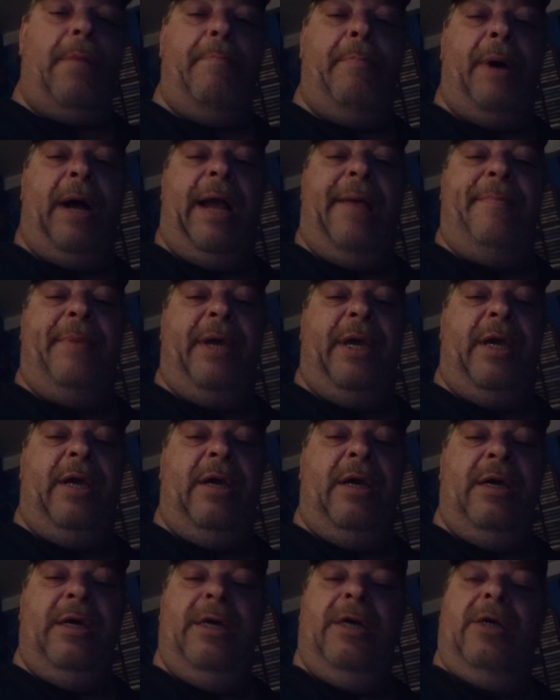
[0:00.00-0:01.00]
by me
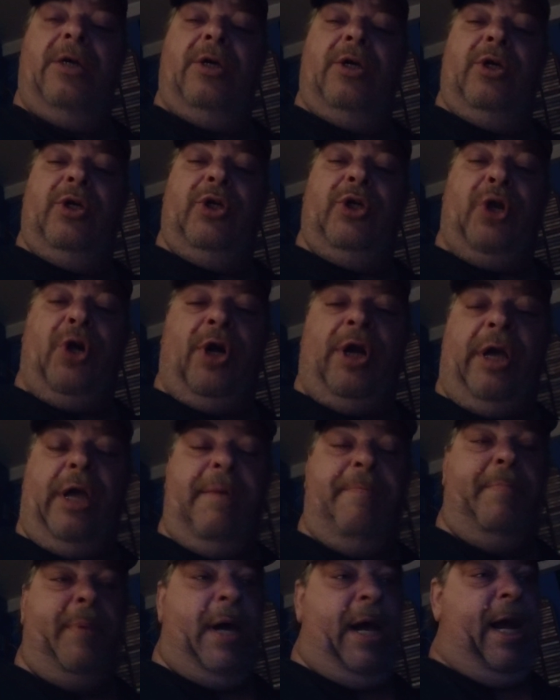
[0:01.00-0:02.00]
turning
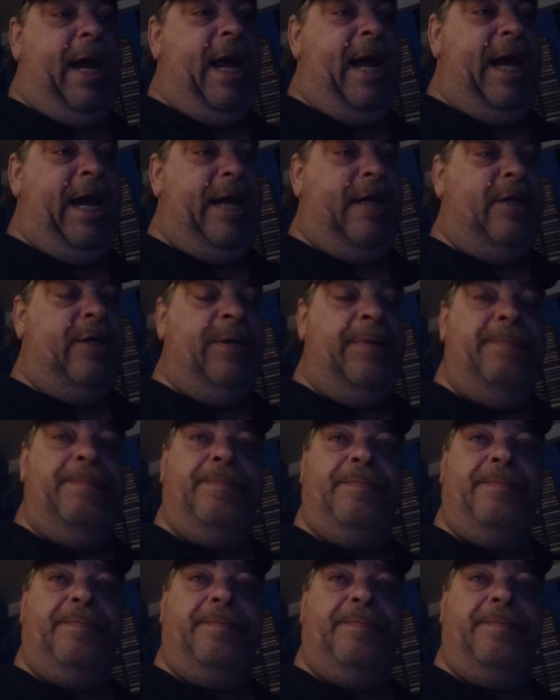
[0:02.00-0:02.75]
it by hand